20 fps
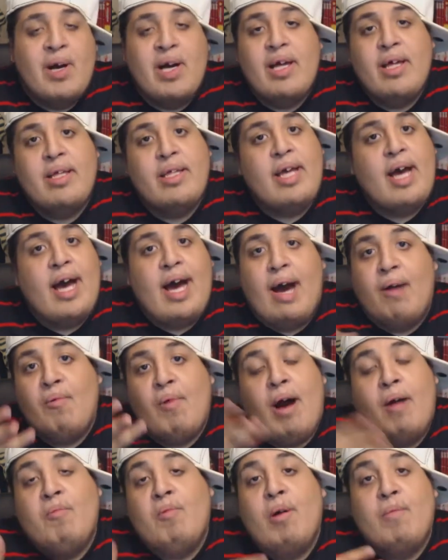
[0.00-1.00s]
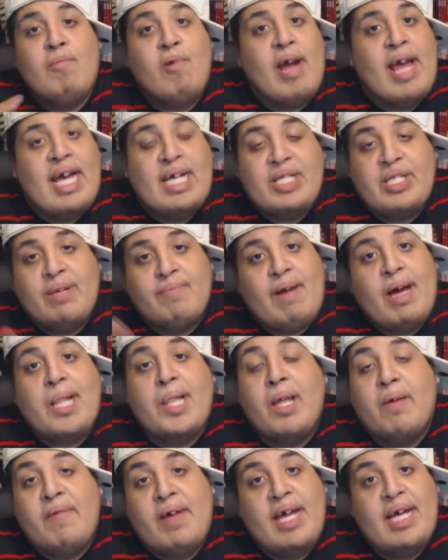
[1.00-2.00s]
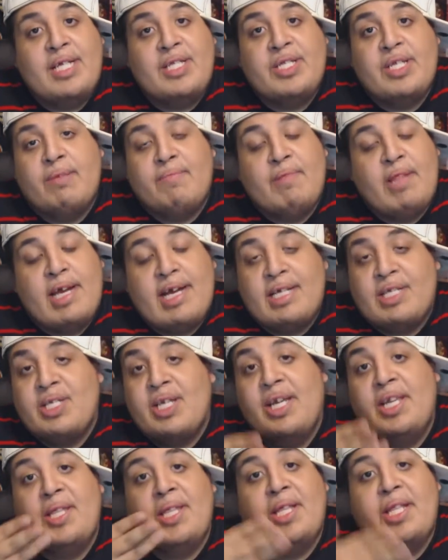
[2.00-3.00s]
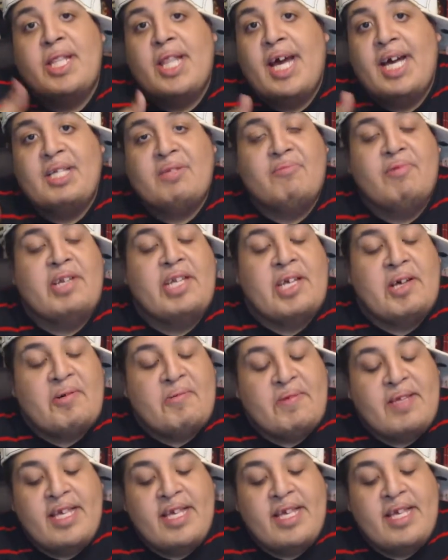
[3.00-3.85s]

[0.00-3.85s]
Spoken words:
but I want more hands up. I love hands up, like I said in the last video.